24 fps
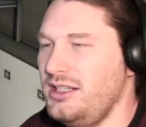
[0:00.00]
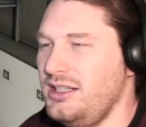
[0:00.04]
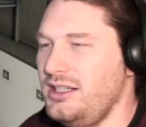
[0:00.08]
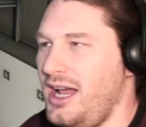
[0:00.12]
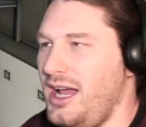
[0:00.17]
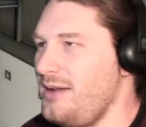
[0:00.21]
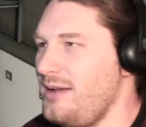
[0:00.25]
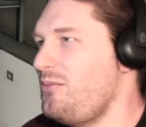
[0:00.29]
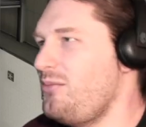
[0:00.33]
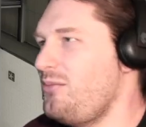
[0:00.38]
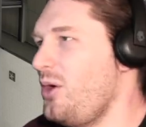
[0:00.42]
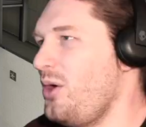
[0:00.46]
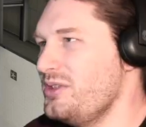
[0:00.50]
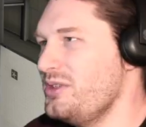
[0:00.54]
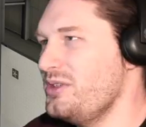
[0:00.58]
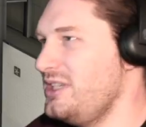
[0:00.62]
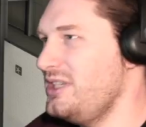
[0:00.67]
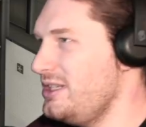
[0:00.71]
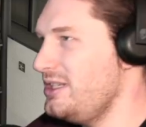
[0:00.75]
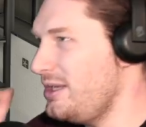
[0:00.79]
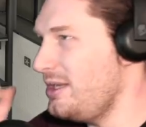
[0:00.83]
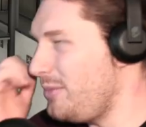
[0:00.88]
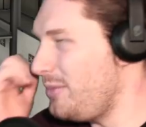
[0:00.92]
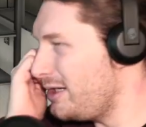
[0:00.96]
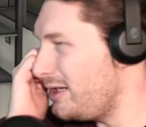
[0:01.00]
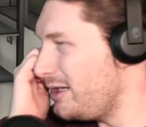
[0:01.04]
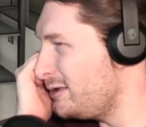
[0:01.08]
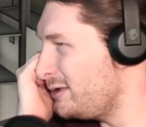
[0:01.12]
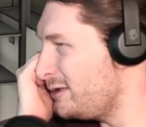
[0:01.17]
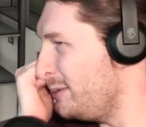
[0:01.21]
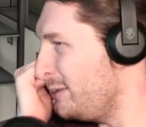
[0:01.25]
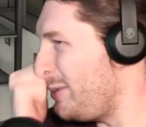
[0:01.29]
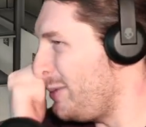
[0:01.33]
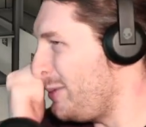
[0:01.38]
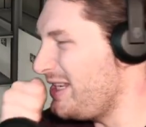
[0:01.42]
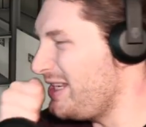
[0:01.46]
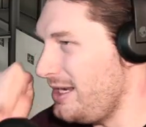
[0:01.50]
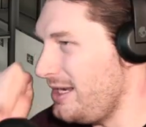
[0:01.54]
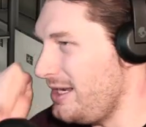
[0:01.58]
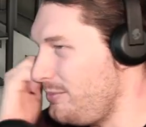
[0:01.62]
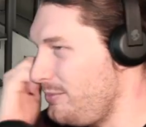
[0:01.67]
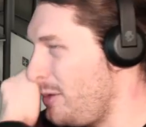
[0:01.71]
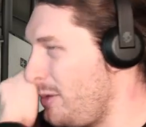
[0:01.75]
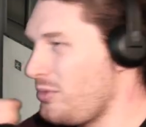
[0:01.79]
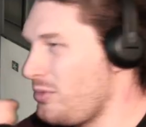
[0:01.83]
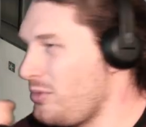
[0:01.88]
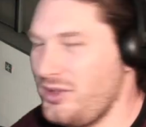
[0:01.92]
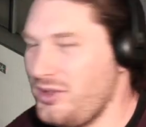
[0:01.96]
I'm always getting it mixed up. I can't
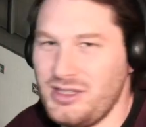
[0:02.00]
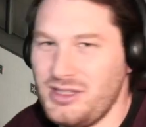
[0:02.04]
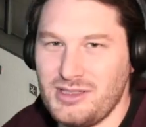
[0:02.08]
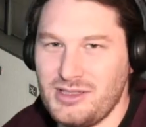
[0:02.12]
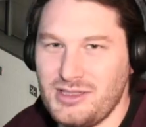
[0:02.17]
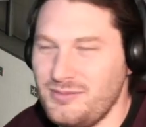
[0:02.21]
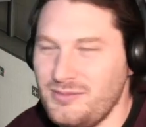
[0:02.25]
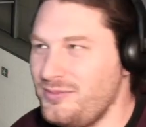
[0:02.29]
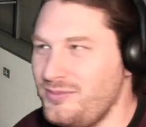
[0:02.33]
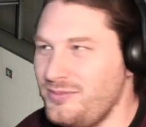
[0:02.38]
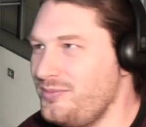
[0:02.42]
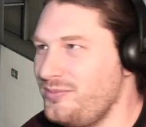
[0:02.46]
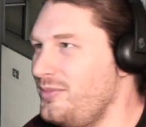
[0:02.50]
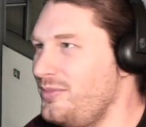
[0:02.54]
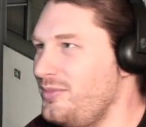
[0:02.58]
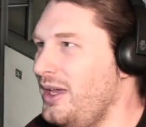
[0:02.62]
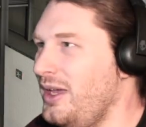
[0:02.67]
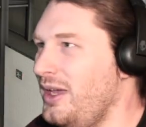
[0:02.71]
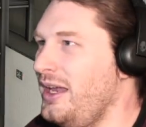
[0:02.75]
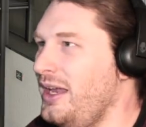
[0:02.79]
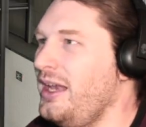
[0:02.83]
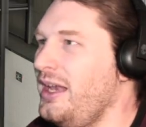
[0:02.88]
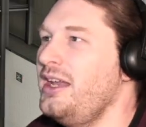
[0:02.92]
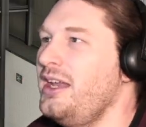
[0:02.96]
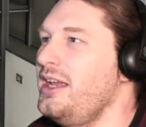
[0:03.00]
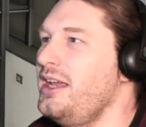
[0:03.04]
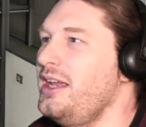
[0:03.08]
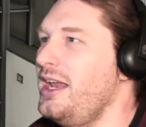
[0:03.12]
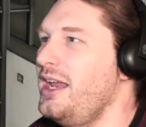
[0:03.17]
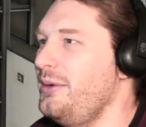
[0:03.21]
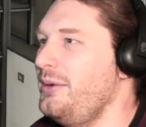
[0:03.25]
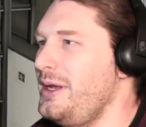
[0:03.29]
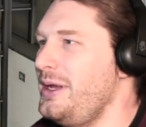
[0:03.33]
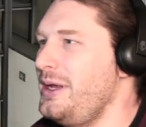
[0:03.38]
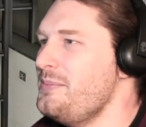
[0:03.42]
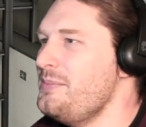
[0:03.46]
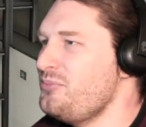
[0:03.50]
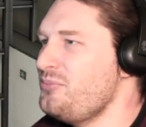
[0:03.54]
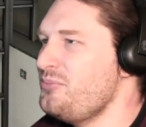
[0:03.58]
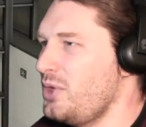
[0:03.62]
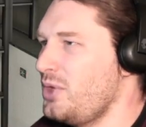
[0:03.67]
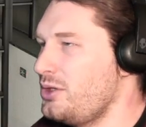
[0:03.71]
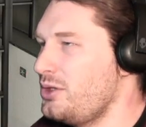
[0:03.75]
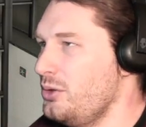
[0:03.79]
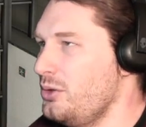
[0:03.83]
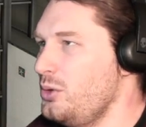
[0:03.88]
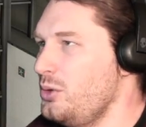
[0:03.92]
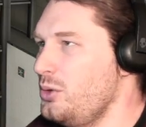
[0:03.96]
remember. That's anyway.
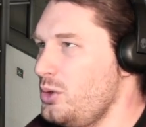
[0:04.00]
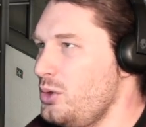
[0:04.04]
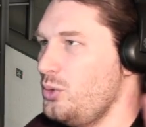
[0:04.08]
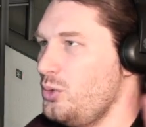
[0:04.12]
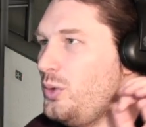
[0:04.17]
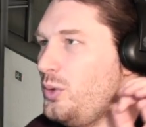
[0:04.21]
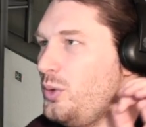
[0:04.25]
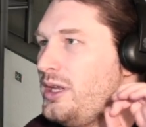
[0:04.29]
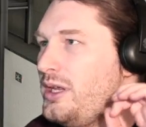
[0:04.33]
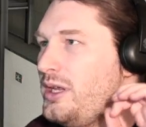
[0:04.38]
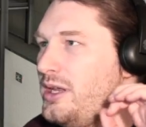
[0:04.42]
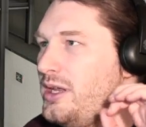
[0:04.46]
So we